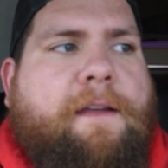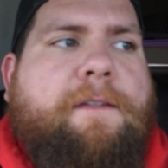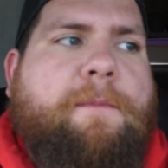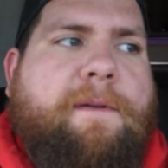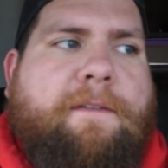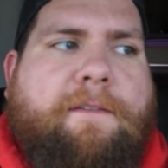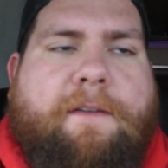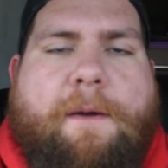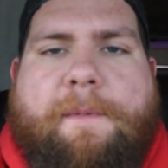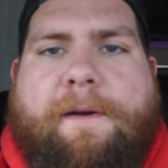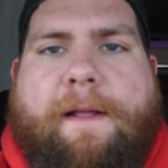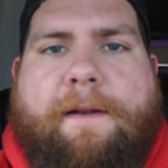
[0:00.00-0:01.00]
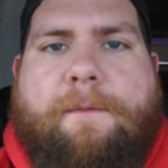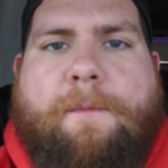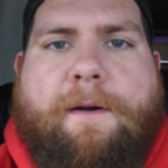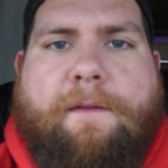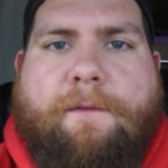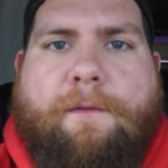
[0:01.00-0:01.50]
the other one's the summer and I didn't
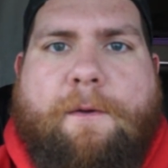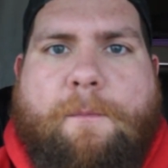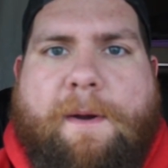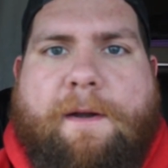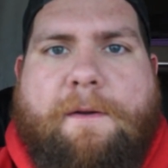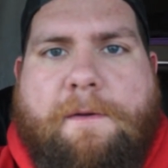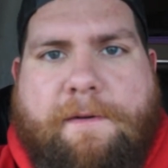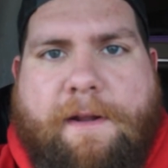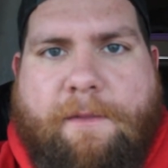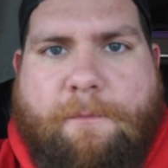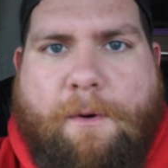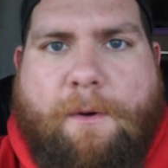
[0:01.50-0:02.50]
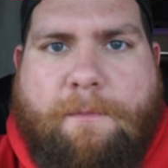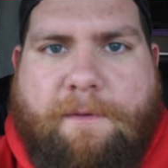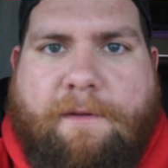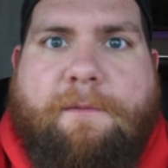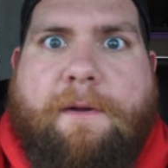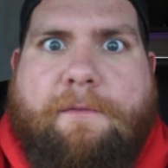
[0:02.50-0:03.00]
want it to look weird going down the road
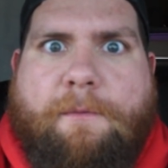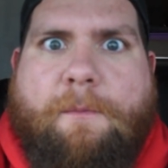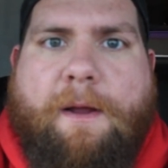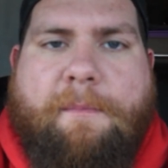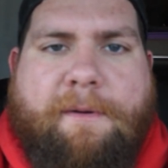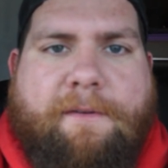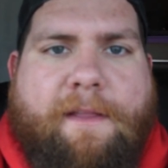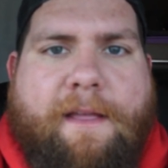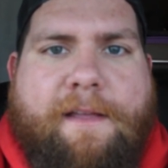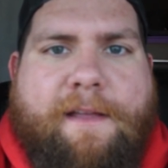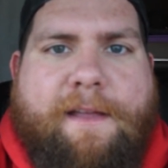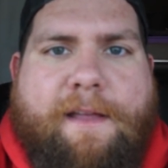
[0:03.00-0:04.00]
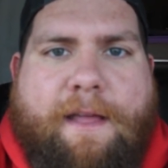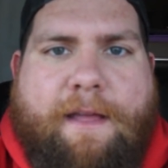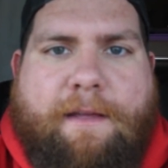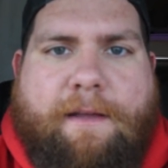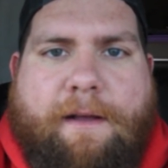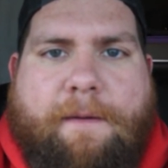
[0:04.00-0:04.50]
with two different wipers.
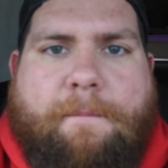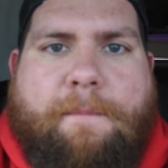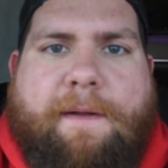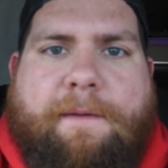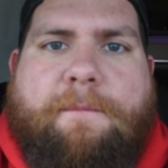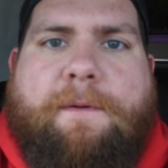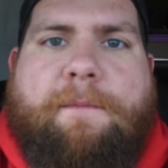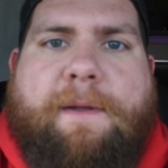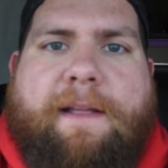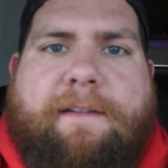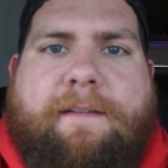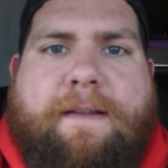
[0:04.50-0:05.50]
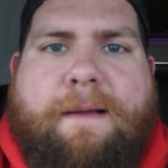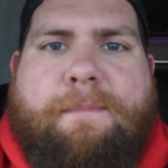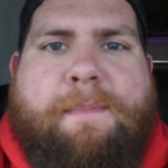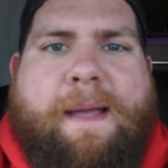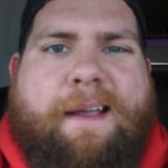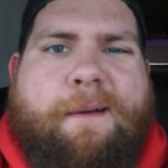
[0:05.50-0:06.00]
Um, but when we get
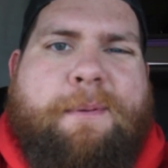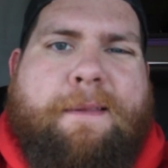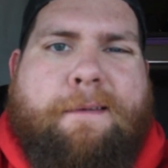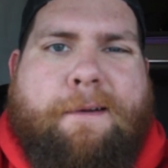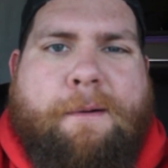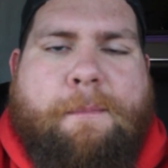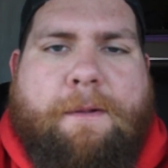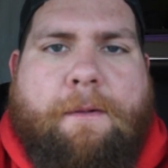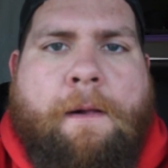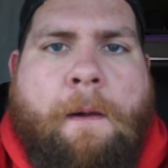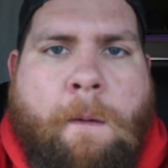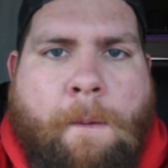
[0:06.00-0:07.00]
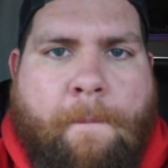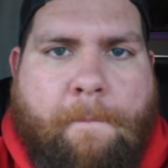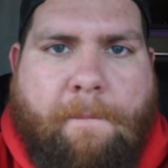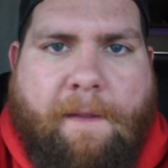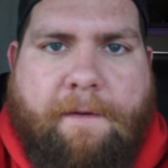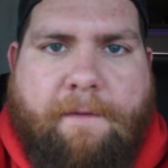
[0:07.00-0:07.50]
stopped back up at the terminal
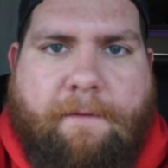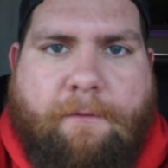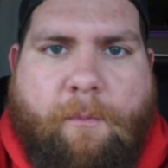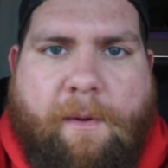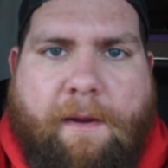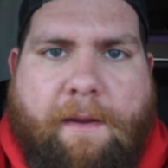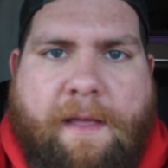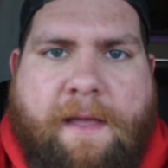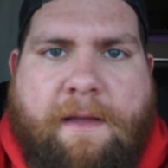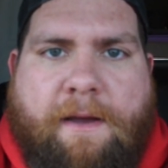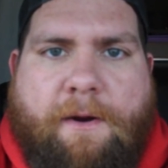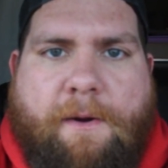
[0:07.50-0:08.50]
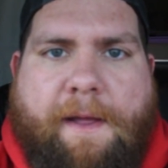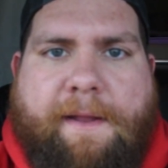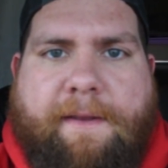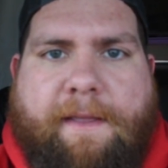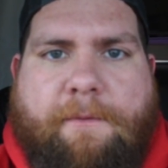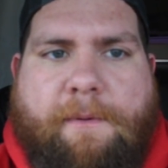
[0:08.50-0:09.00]
later this week, I'll go
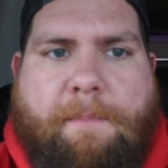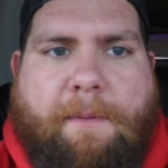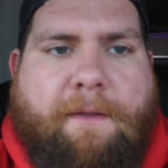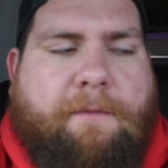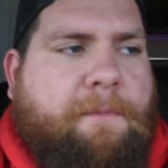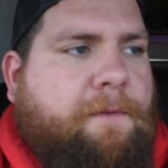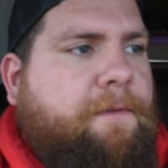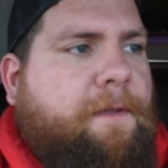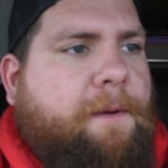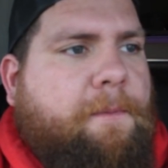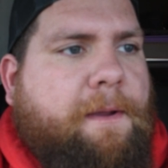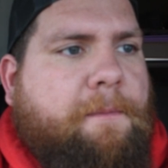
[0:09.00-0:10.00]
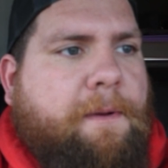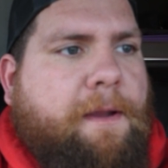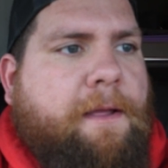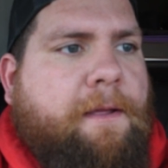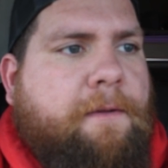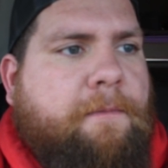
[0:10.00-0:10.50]
ahead and get a replacement so that way we,
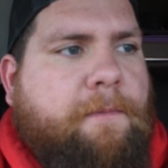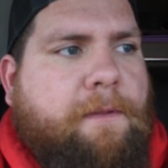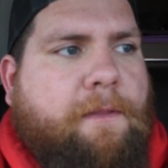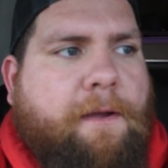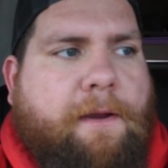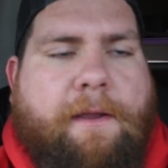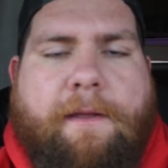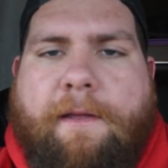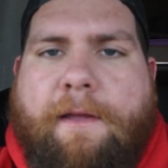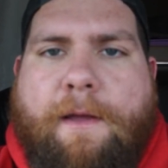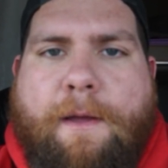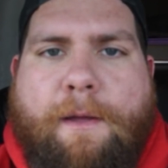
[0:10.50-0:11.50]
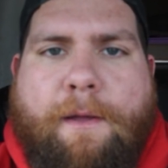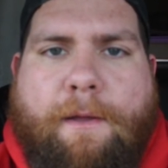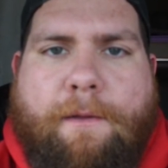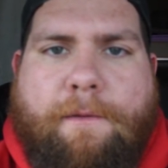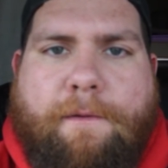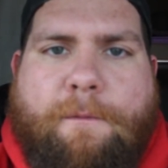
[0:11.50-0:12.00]
we look
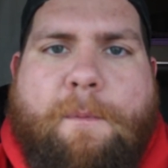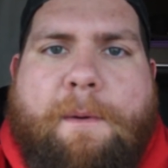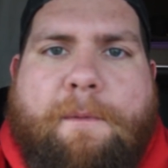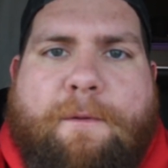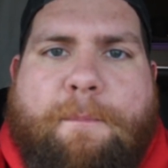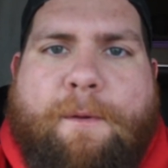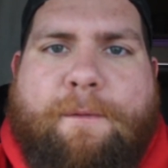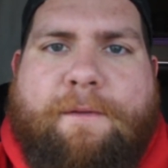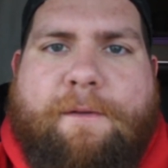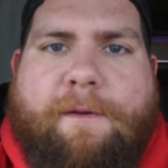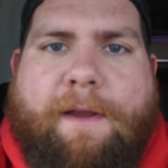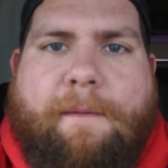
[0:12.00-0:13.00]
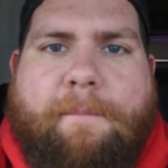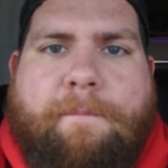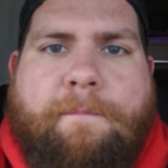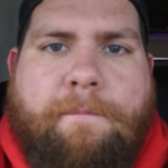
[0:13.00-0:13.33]
look the way we're supposed to again.